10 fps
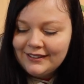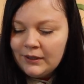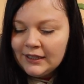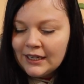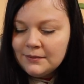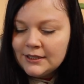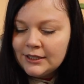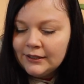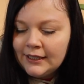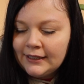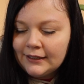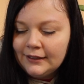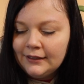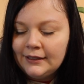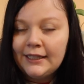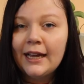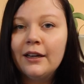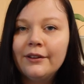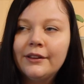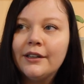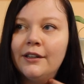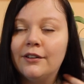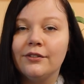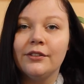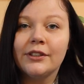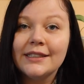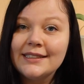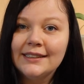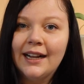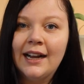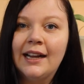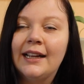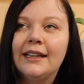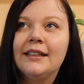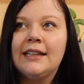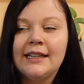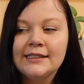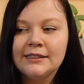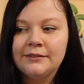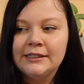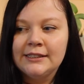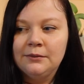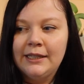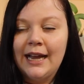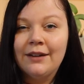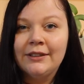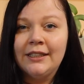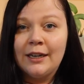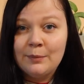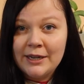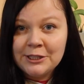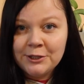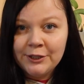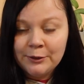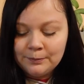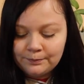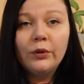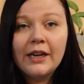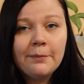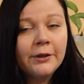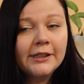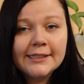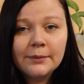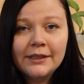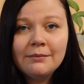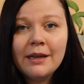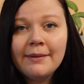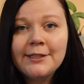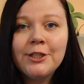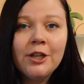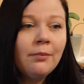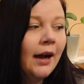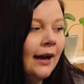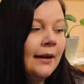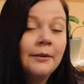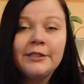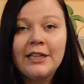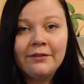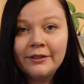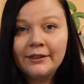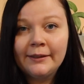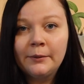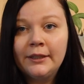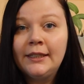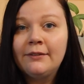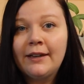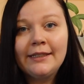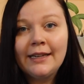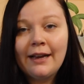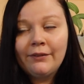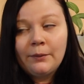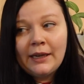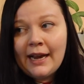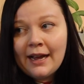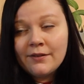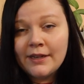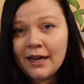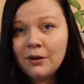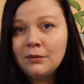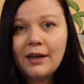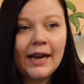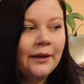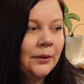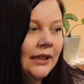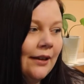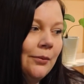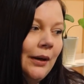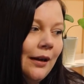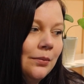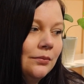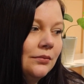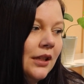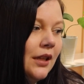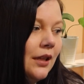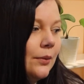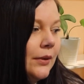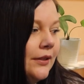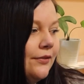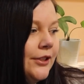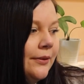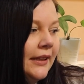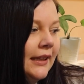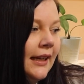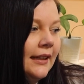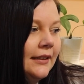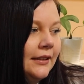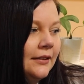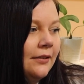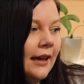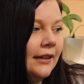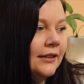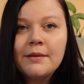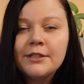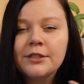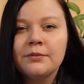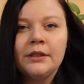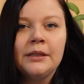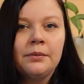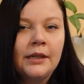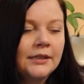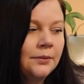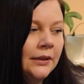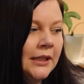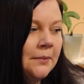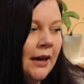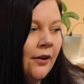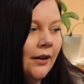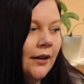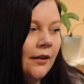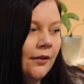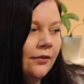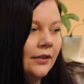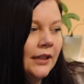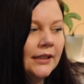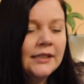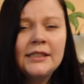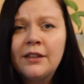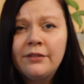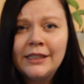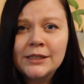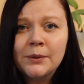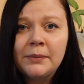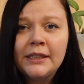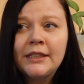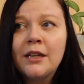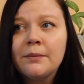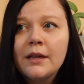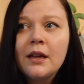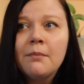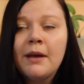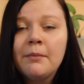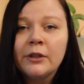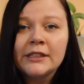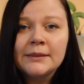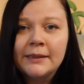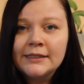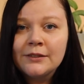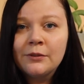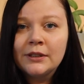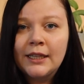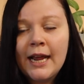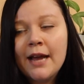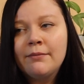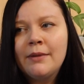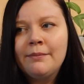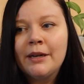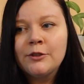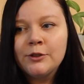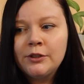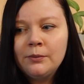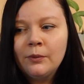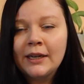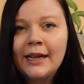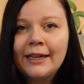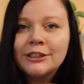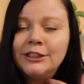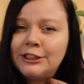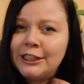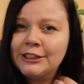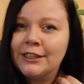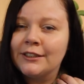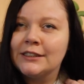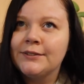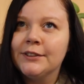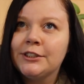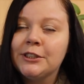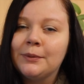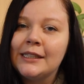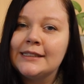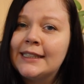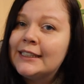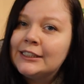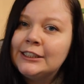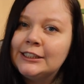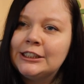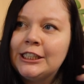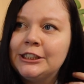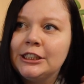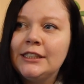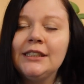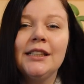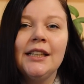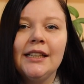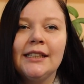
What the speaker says: When it comes to like the health of Chris and I, that is the reason we have it in our bedroom. Would I put this one in my bedroom? I definitely would. If I didn't have the one I have now, I wouldn't have a problem with doing that. In fact, I'm just really impressed with the amount of stuff this one picked up. My more expensive one that I have in my bedroom, when I actually changed out its filter when it said it needed changing,